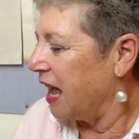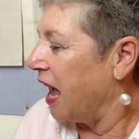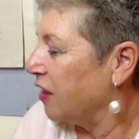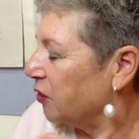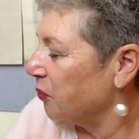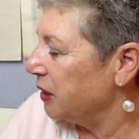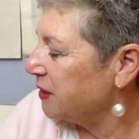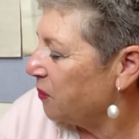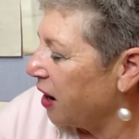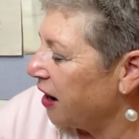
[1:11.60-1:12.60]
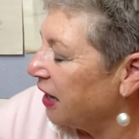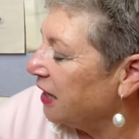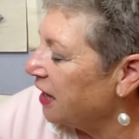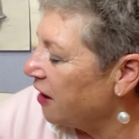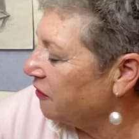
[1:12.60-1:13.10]
And the reason why I
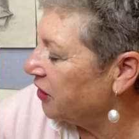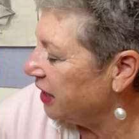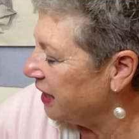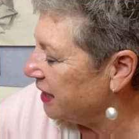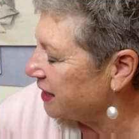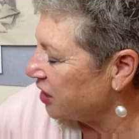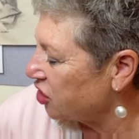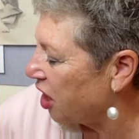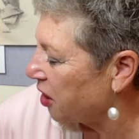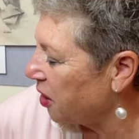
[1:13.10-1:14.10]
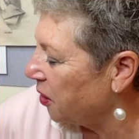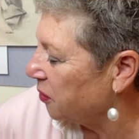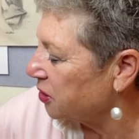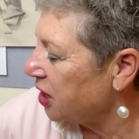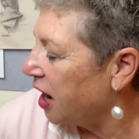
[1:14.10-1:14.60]
love these
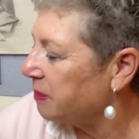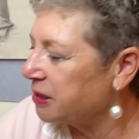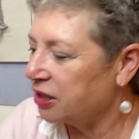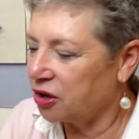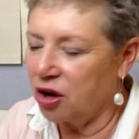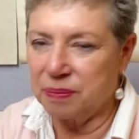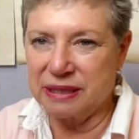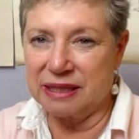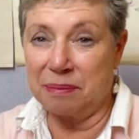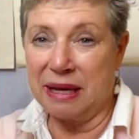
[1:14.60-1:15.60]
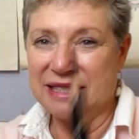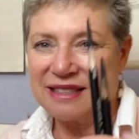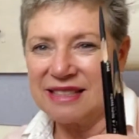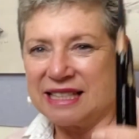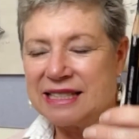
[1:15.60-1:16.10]
charcoal type sort of composite
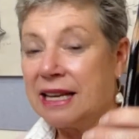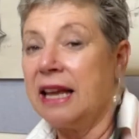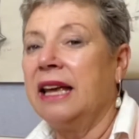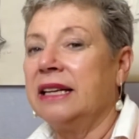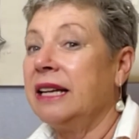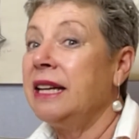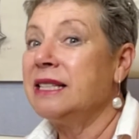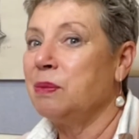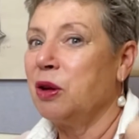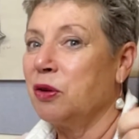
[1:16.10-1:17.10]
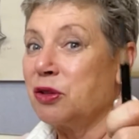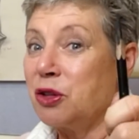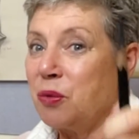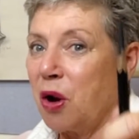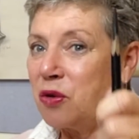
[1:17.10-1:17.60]
pencils is
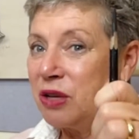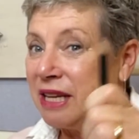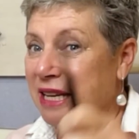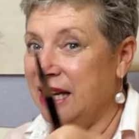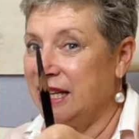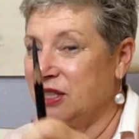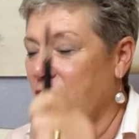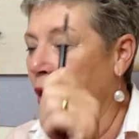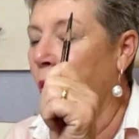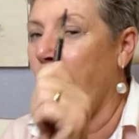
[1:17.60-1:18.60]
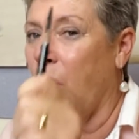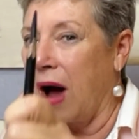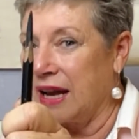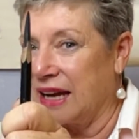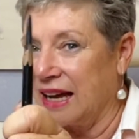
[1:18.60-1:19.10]
because you only need
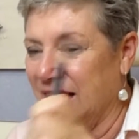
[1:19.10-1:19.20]
one.